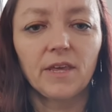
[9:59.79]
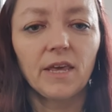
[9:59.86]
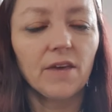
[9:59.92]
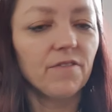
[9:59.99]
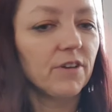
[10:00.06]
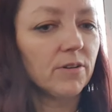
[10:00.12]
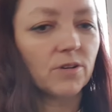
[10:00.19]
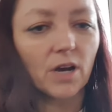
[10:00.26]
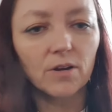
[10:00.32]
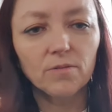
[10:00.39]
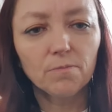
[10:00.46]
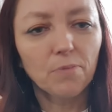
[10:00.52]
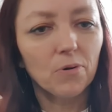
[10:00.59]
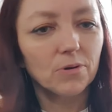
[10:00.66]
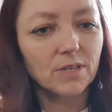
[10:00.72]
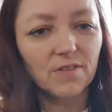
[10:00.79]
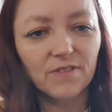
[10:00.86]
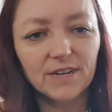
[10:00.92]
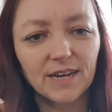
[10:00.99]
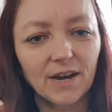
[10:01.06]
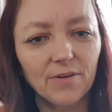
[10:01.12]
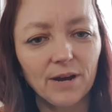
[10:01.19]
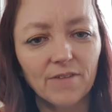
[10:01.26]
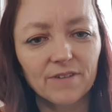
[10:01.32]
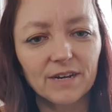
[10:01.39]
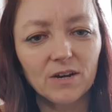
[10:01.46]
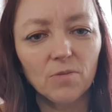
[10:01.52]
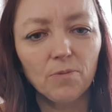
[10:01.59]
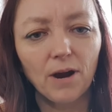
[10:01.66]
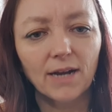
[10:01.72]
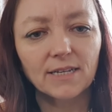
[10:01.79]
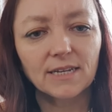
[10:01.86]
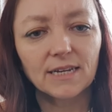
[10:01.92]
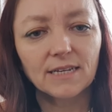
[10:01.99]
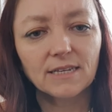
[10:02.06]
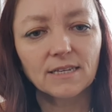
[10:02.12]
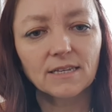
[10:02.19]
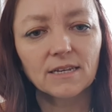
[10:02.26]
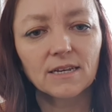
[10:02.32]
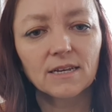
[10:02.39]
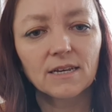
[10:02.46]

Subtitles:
If you don't, pause the video, have a little practice.